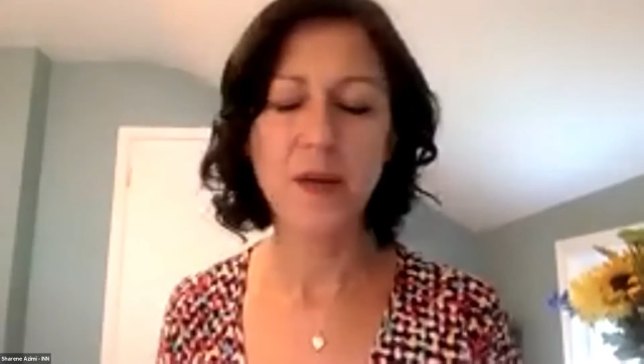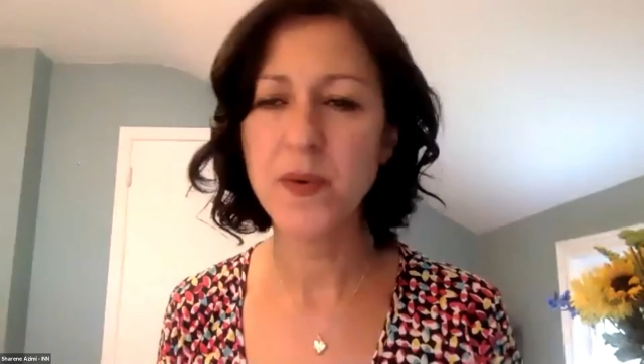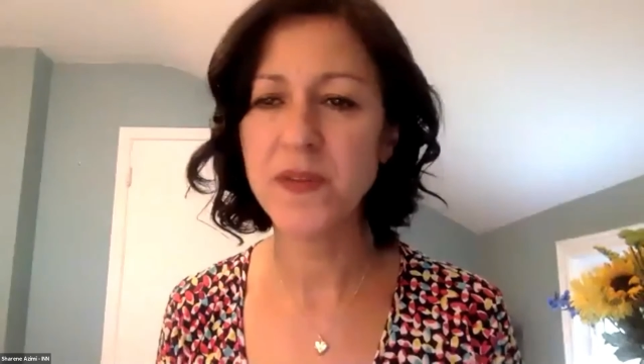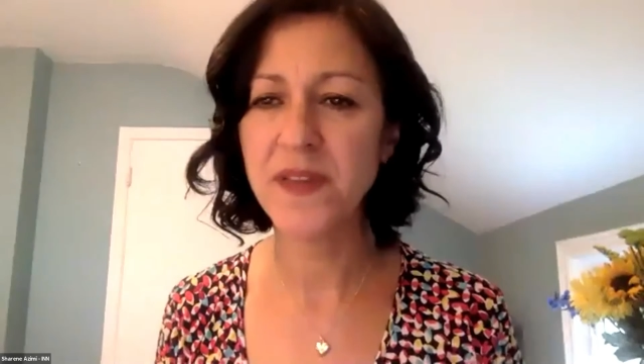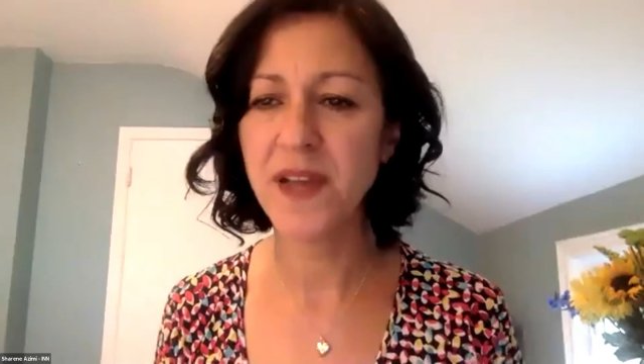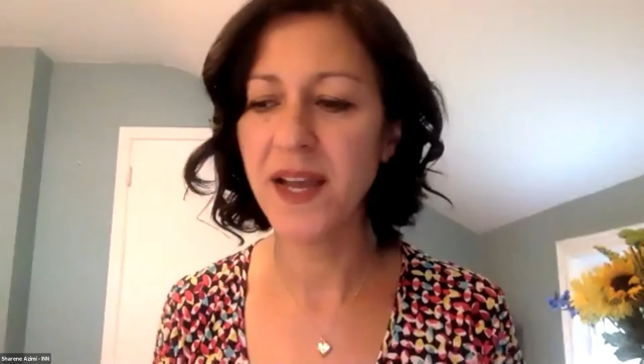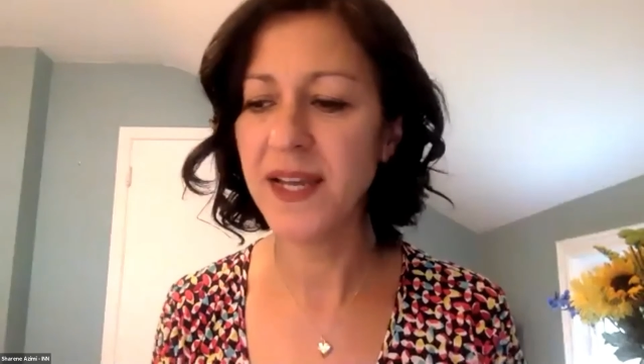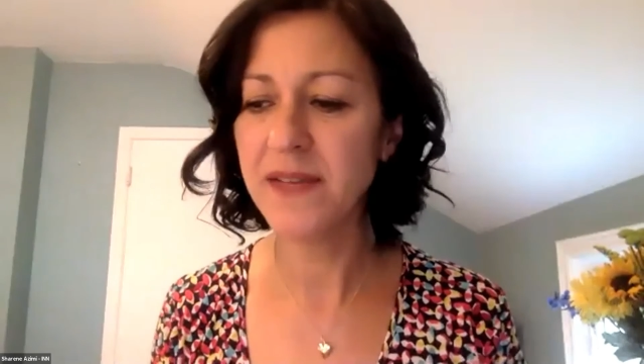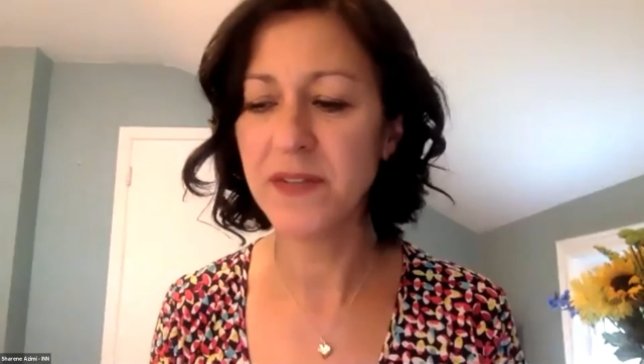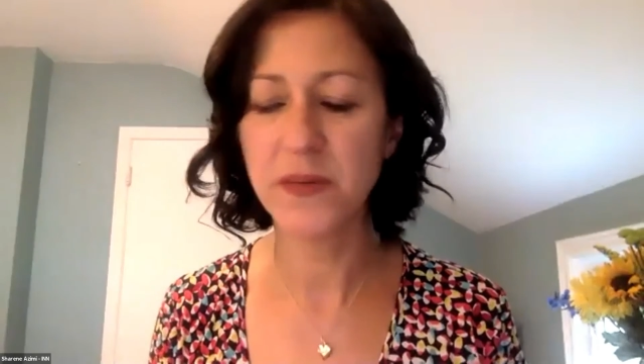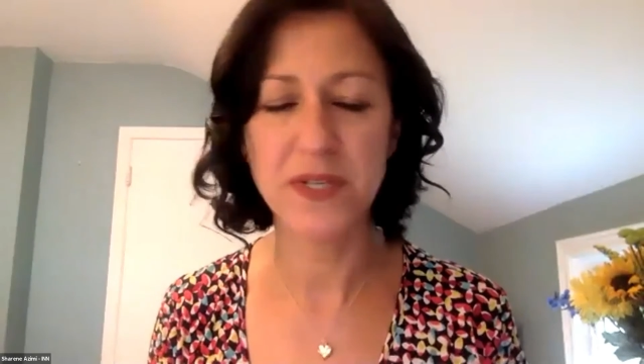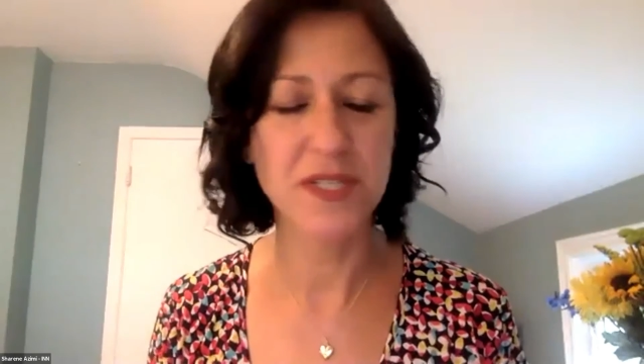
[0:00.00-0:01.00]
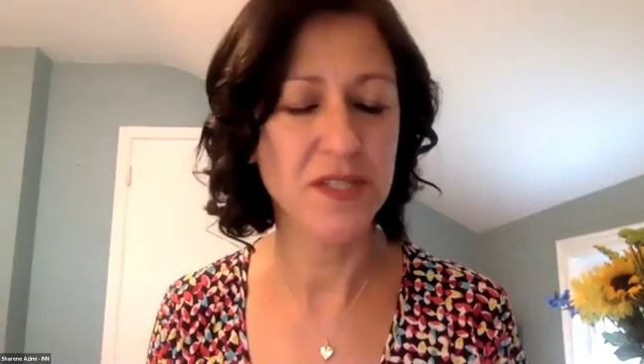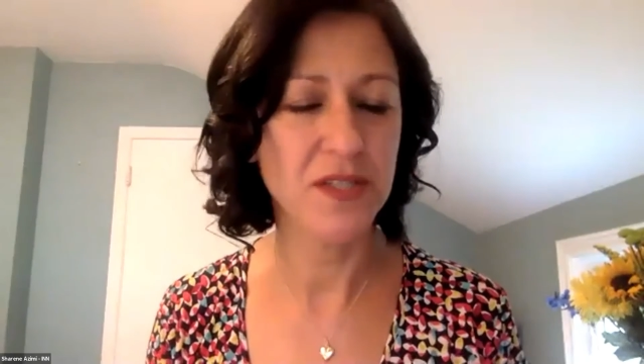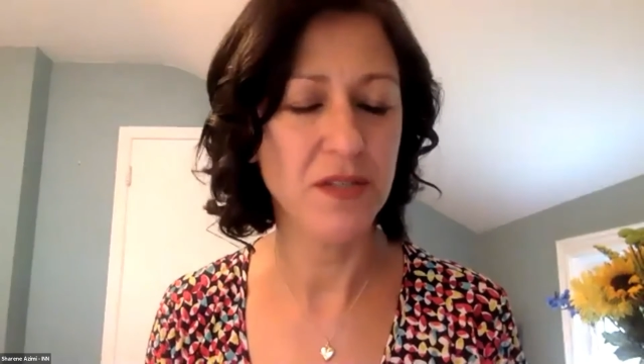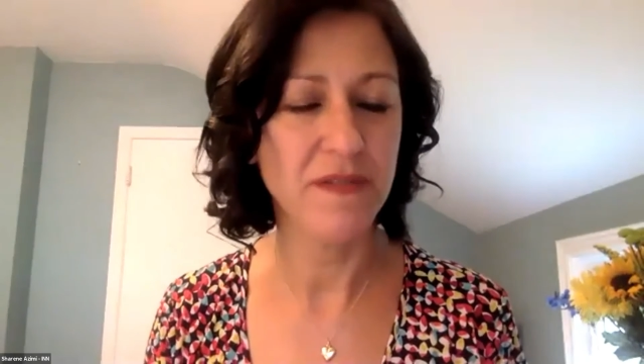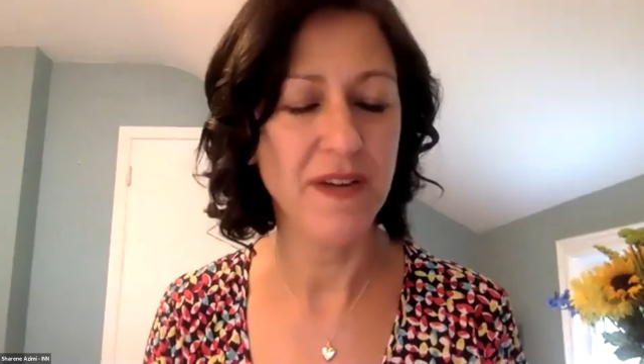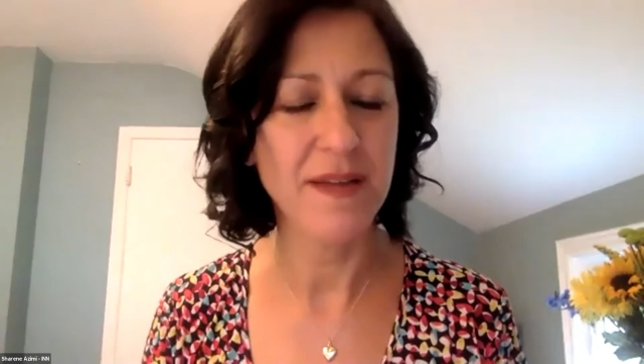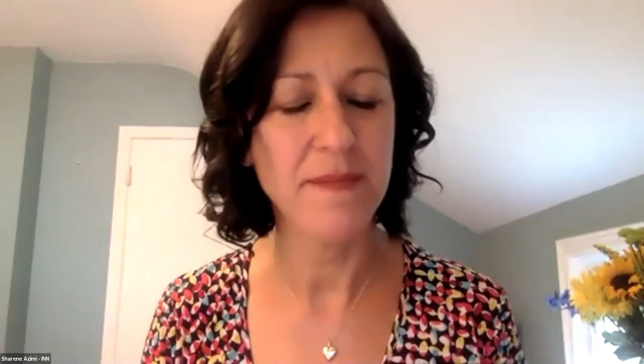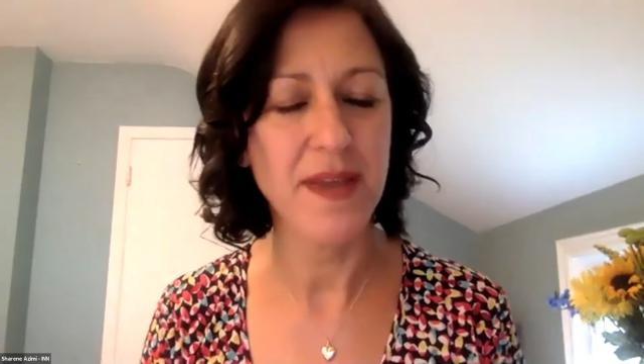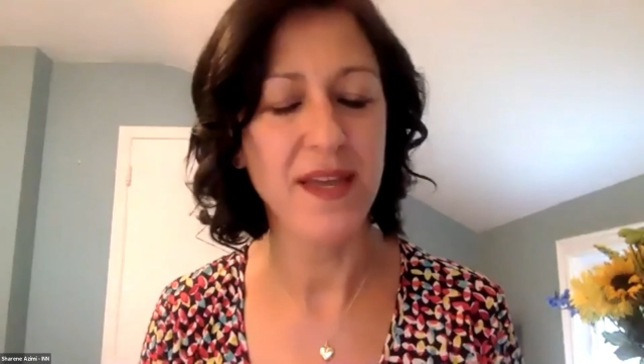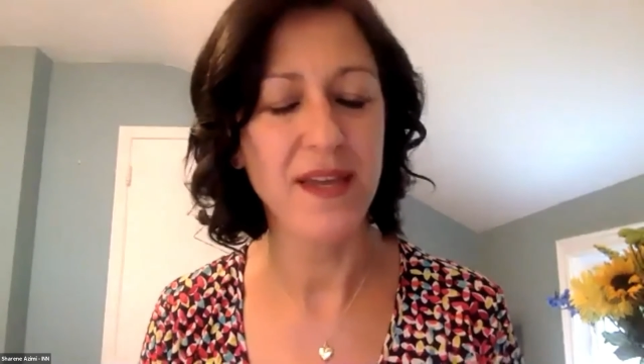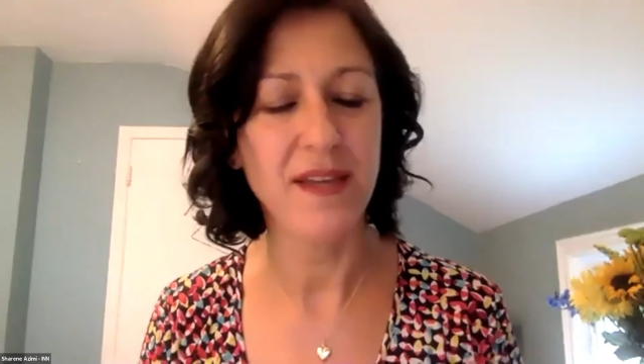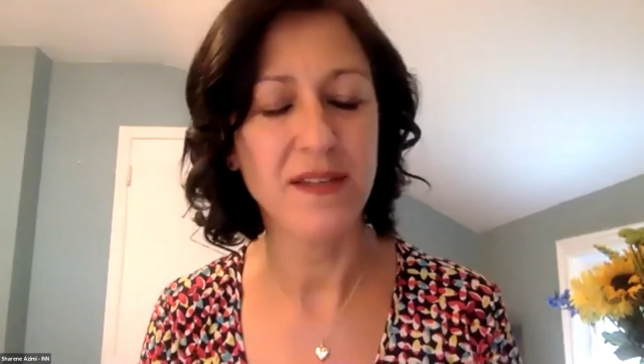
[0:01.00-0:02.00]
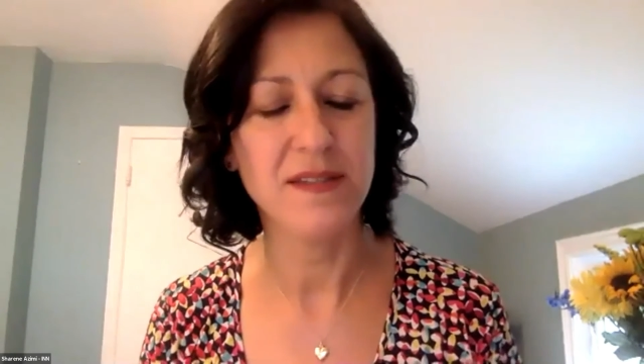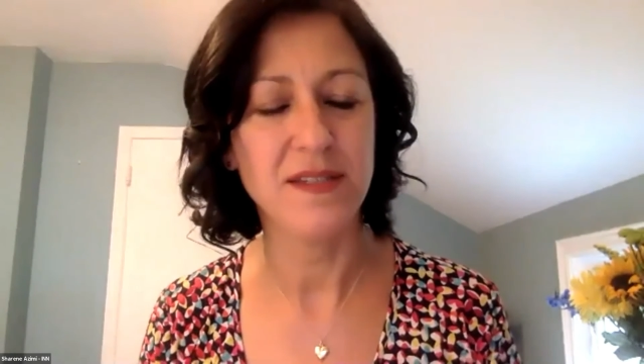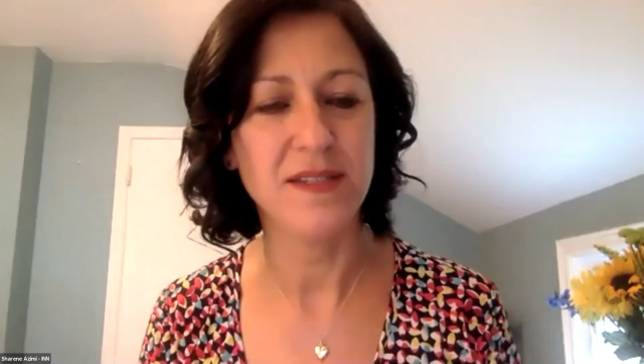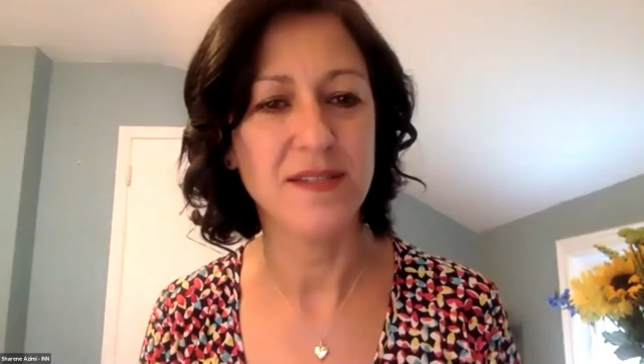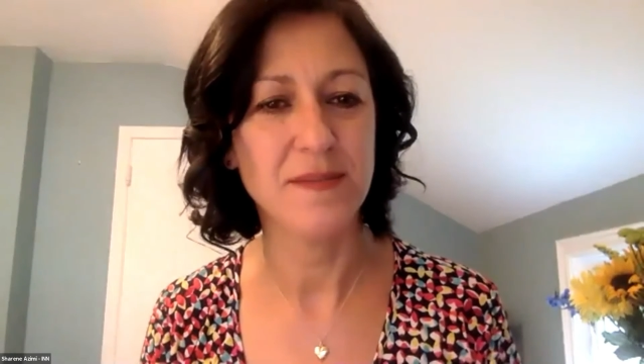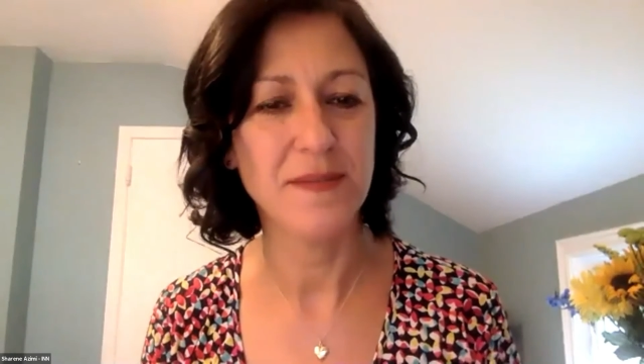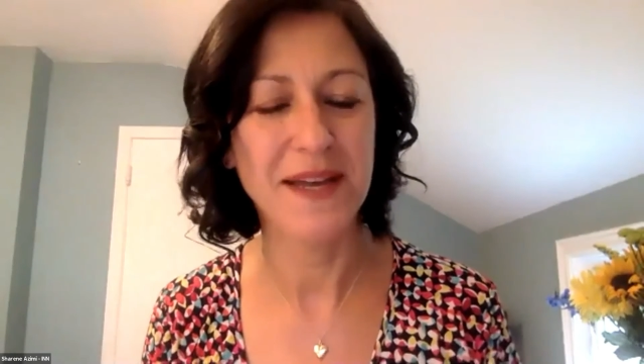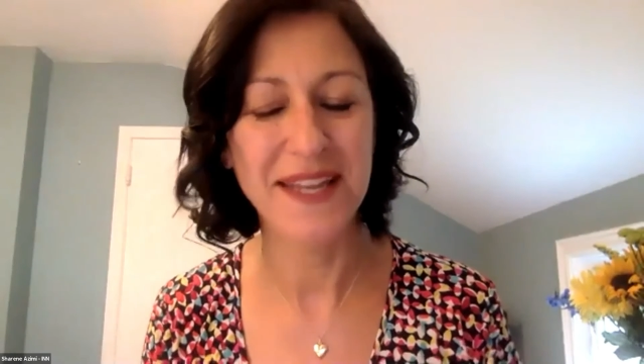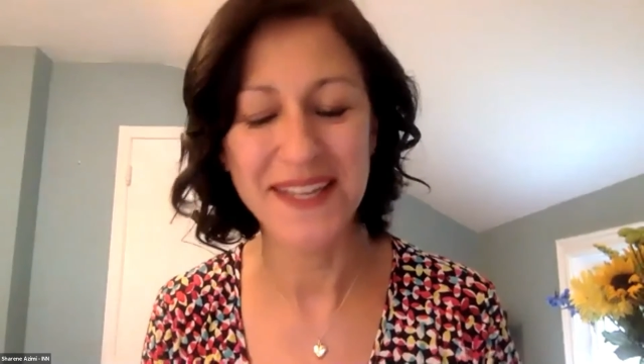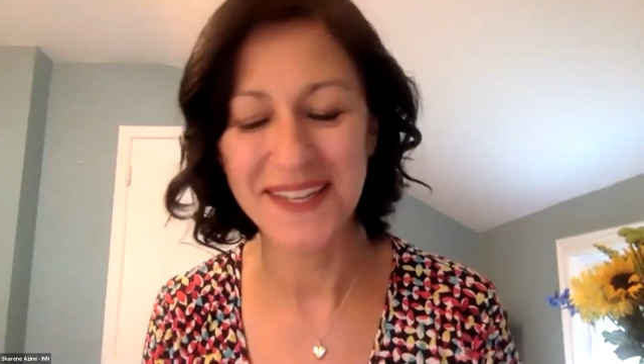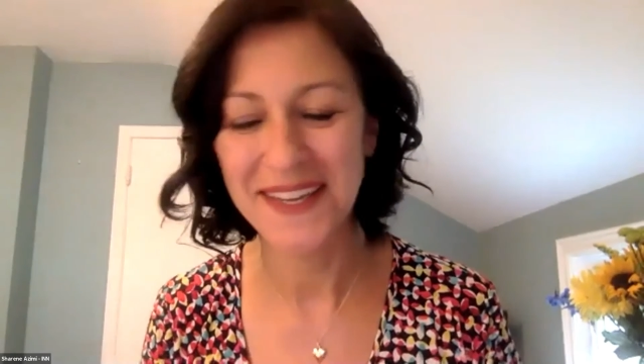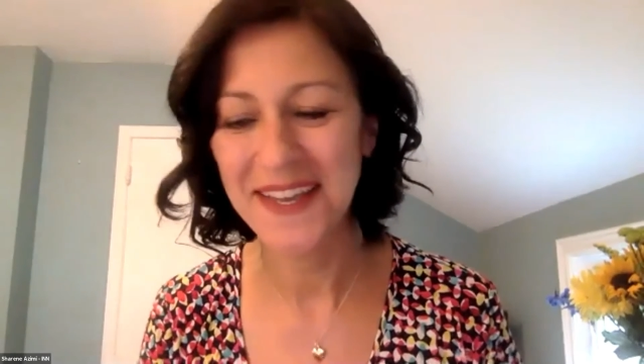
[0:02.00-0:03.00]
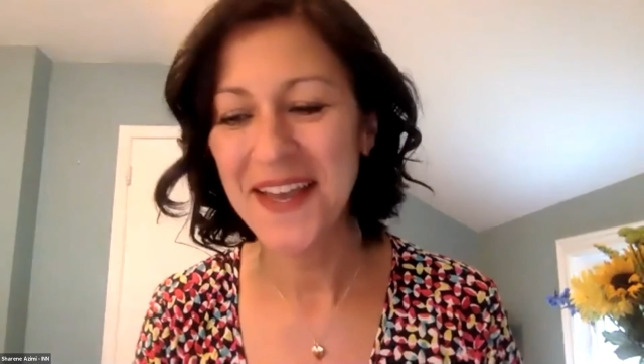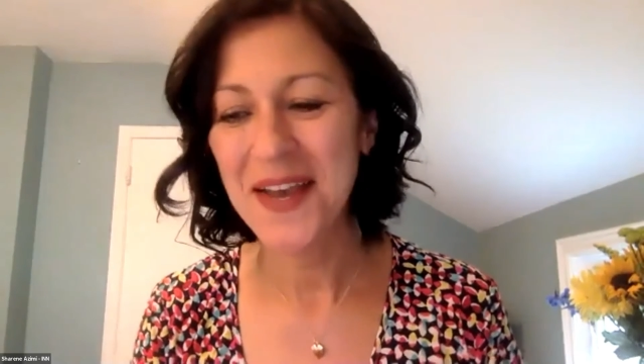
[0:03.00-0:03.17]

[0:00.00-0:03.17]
Martha, I have a question too, if I may seize the mic.